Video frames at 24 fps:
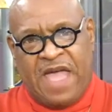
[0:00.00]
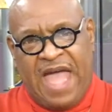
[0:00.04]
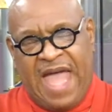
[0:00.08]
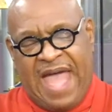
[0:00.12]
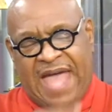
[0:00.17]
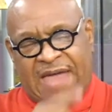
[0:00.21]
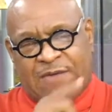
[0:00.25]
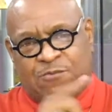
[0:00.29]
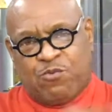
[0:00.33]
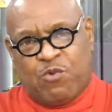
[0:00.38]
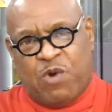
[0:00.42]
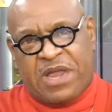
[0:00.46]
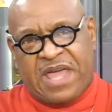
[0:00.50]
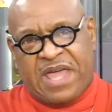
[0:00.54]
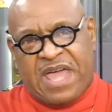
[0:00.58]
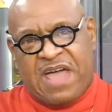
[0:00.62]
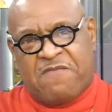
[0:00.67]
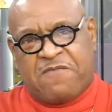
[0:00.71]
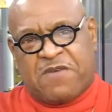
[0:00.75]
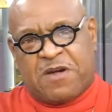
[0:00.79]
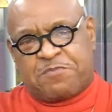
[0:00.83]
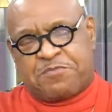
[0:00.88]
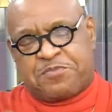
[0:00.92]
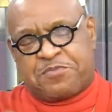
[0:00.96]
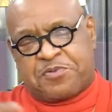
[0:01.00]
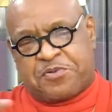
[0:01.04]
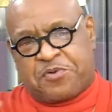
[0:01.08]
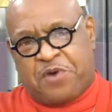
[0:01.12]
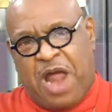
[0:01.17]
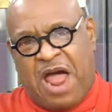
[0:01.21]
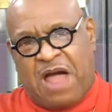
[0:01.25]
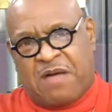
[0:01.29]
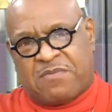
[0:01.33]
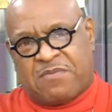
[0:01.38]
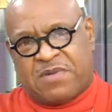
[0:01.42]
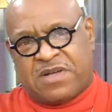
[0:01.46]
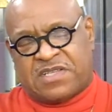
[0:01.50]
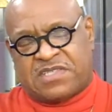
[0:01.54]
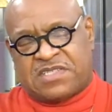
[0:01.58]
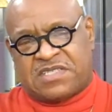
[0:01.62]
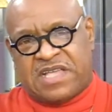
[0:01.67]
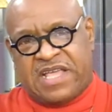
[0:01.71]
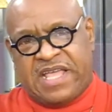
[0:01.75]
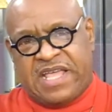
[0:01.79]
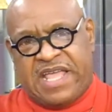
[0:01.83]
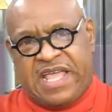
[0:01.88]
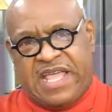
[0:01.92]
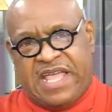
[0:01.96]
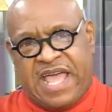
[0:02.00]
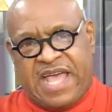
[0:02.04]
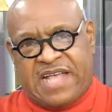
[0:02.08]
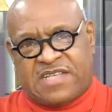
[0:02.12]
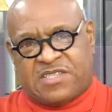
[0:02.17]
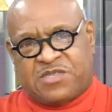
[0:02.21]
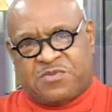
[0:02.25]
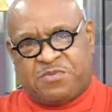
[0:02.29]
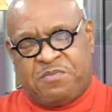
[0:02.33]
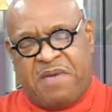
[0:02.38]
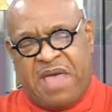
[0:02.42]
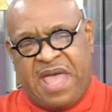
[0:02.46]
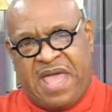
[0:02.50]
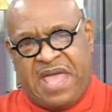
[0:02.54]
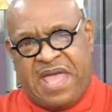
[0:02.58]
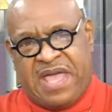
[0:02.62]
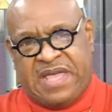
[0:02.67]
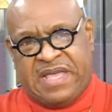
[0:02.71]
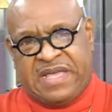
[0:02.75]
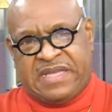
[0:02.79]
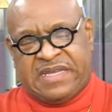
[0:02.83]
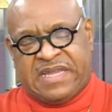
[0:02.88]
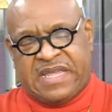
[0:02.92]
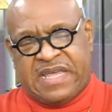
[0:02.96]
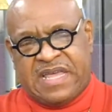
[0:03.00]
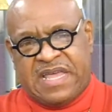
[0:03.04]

and whatever promise He has made,